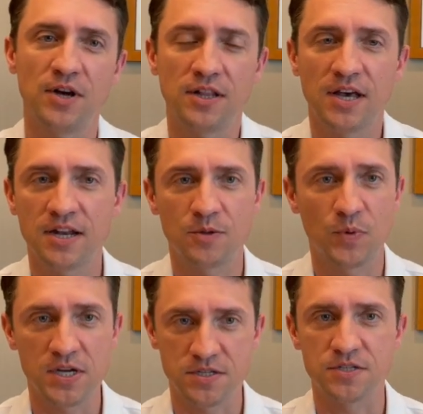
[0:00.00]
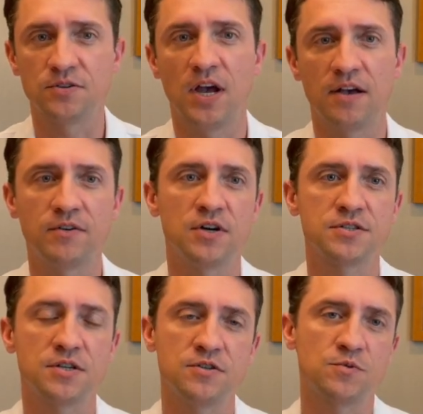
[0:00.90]
a lot of the patients who have
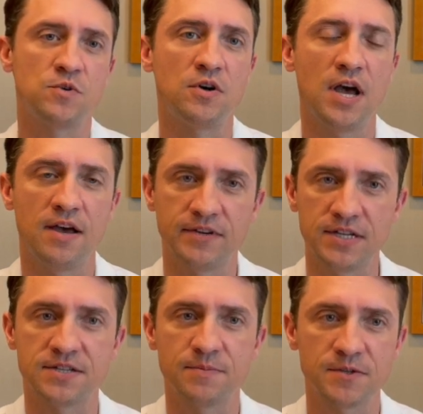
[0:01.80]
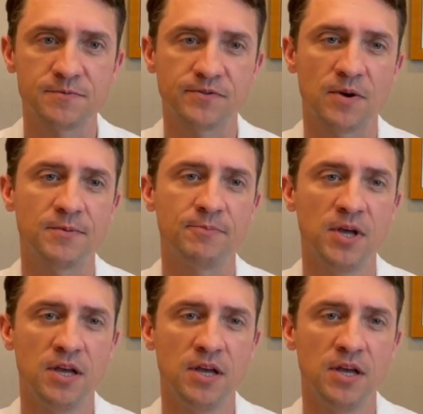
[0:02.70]
gallstones won't have any symptoms from them.